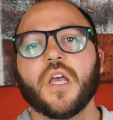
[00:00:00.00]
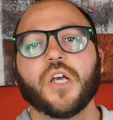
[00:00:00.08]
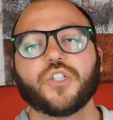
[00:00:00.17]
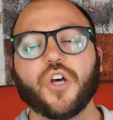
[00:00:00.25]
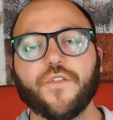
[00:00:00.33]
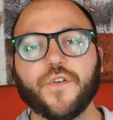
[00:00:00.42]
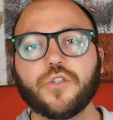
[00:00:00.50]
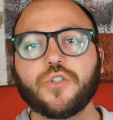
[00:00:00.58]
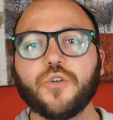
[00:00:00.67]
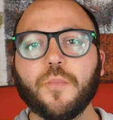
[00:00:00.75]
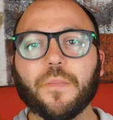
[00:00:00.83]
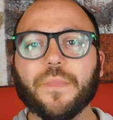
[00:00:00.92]
So if you're
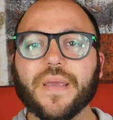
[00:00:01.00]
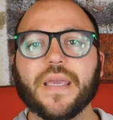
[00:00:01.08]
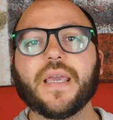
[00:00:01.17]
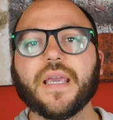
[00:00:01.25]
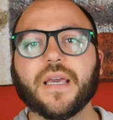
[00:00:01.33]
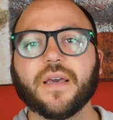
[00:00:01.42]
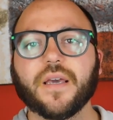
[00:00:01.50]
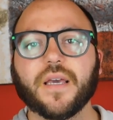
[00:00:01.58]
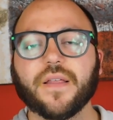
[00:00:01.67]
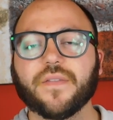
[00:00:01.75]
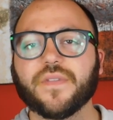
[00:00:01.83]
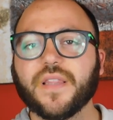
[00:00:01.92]
too big,
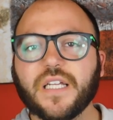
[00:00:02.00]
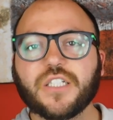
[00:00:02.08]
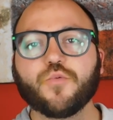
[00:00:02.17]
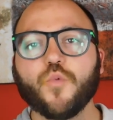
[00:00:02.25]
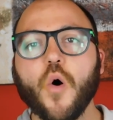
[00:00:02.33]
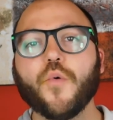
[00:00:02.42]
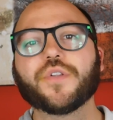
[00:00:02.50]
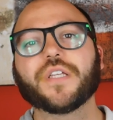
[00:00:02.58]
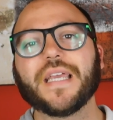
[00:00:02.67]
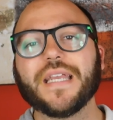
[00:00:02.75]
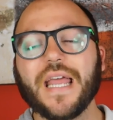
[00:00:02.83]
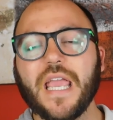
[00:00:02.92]
this won't
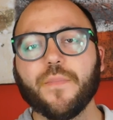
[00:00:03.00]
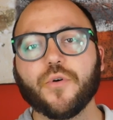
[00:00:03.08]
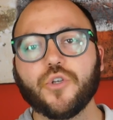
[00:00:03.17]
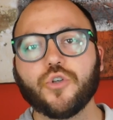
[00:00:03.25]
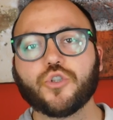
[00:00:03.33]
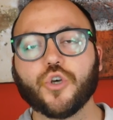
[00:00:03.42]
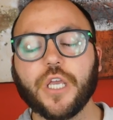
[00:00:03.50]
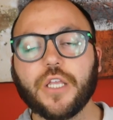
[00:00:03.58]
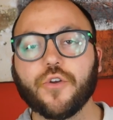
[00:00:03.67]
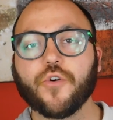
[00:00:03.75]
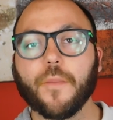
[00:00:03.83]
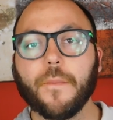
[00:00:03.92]
enable you to hit
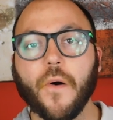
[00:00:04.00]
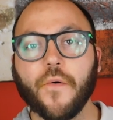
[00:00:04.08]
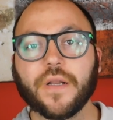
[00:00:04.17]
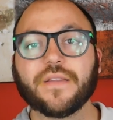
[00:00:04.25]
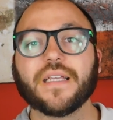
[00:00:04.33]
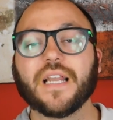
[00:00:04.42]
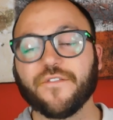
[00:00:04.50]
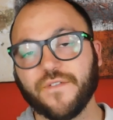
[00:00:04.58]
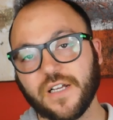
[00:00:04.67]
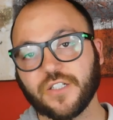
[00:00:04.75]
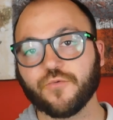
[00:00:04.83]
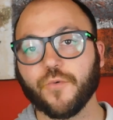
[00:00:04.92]
your opponent in a fast